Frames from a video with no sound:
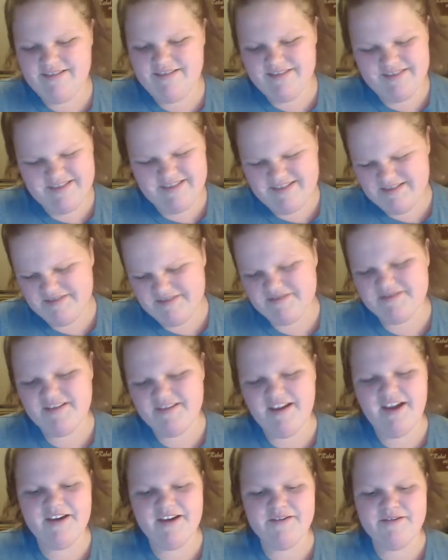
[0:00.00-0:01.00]
I
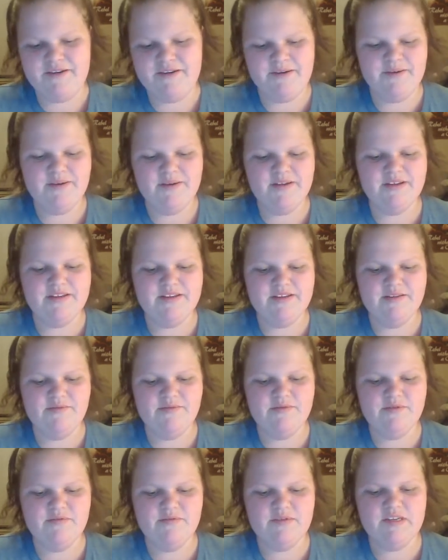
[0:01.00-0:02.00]
don't know.
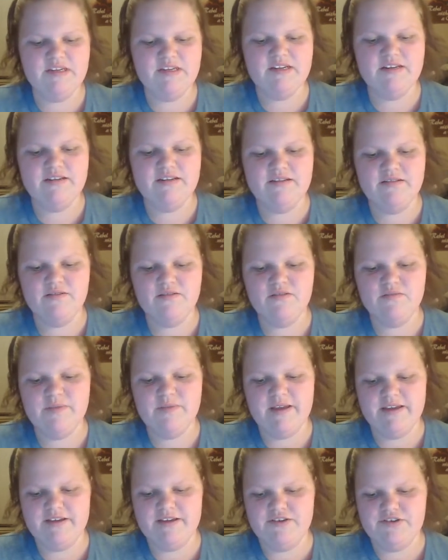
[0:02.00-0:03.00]
It didn't hold
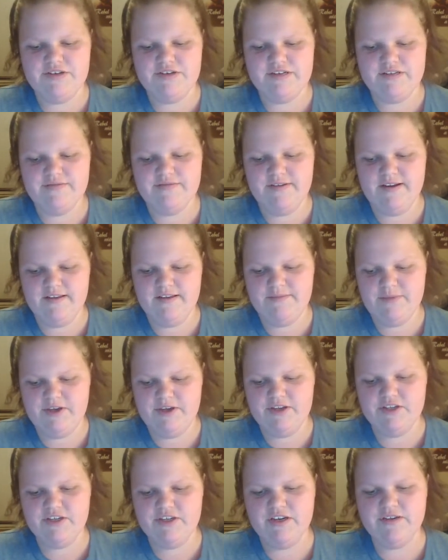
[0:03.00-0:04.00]
my interest very
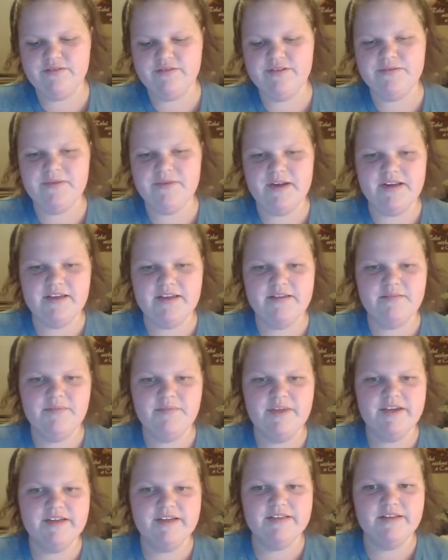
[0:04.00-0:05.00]
much. I only read it
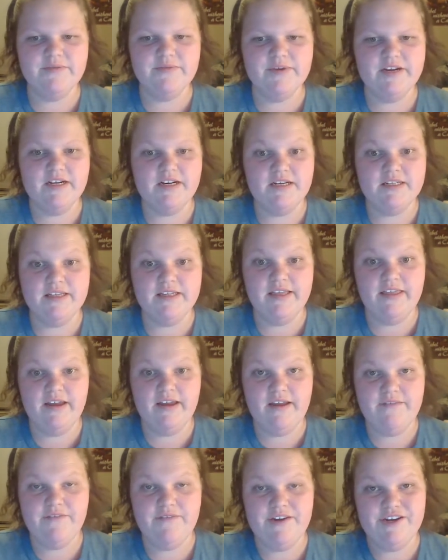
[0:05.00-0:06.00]
because I wanted to say that
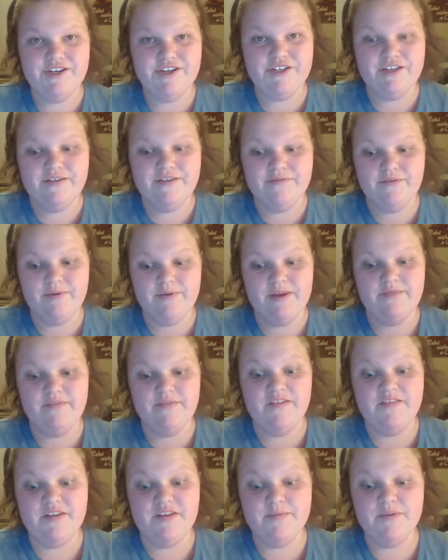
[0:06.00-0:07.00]
I finished it for my
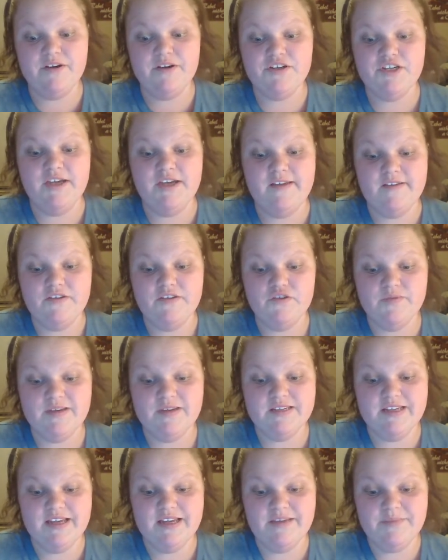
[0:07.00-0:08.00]
50 book challenge,
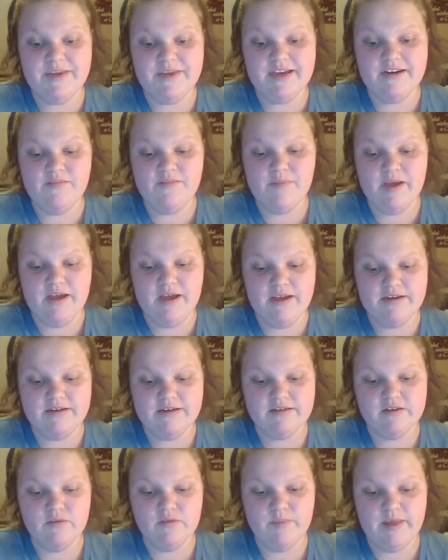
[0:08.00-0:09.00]
because I am kind of behind
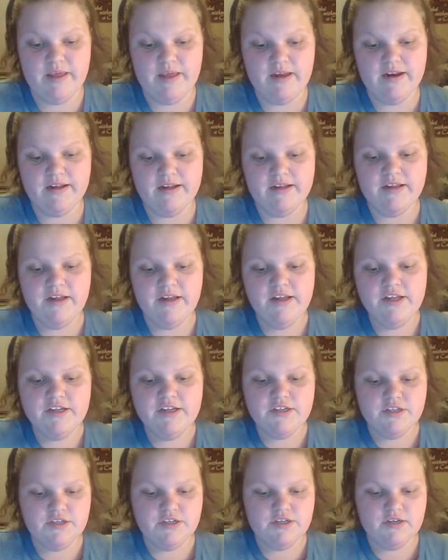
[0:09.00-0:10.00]
a little bit.
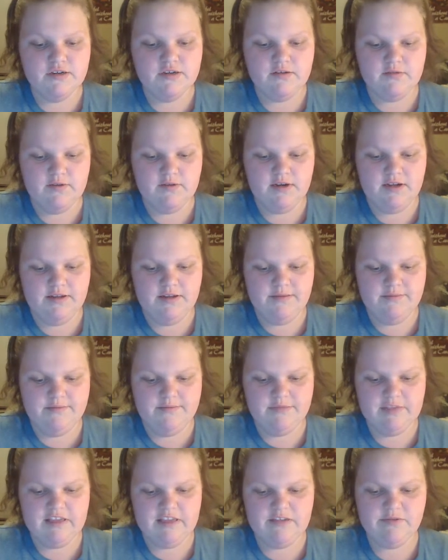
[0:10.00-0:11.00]
So,
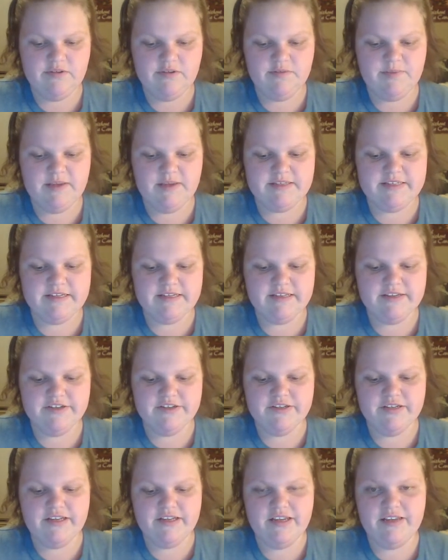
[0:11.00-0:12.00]
this was basically
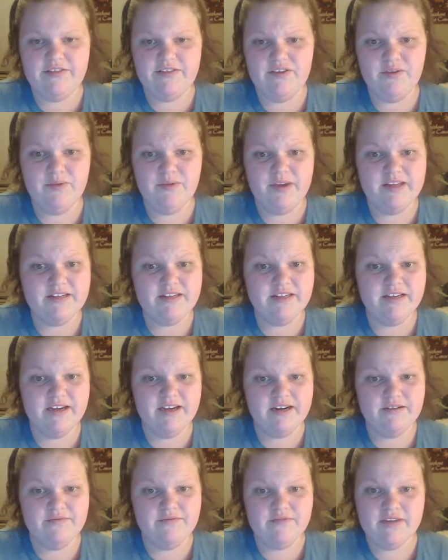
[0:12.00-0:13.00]
just an easy read to
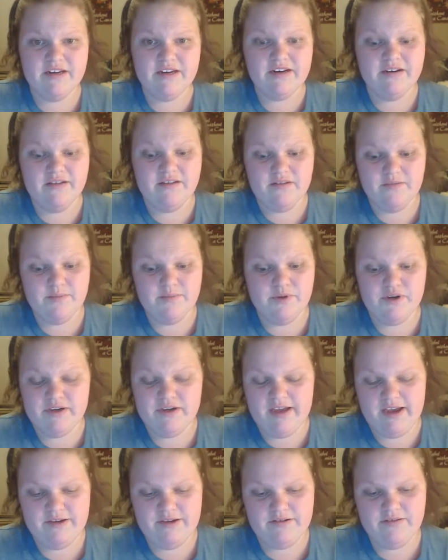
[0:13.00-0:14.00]
kind of get another book
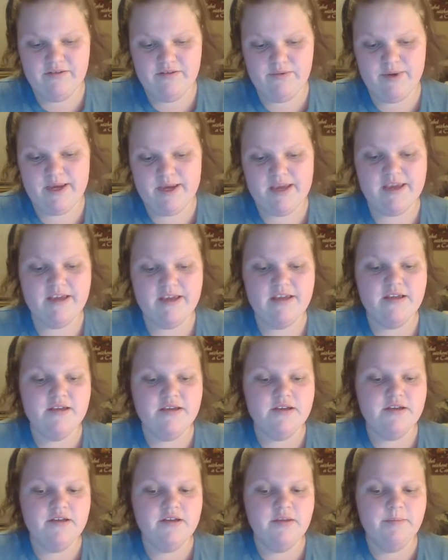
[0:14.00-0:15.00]
out of the way.
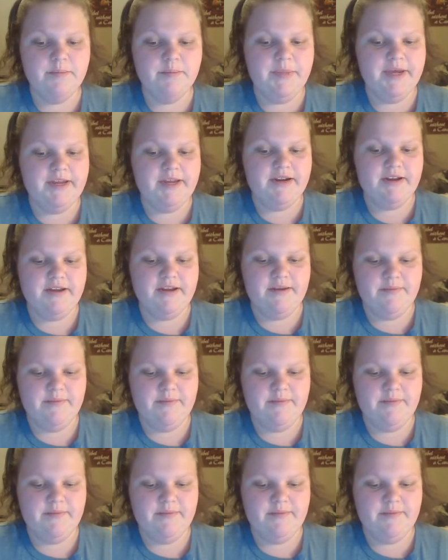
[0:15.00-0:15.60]
But,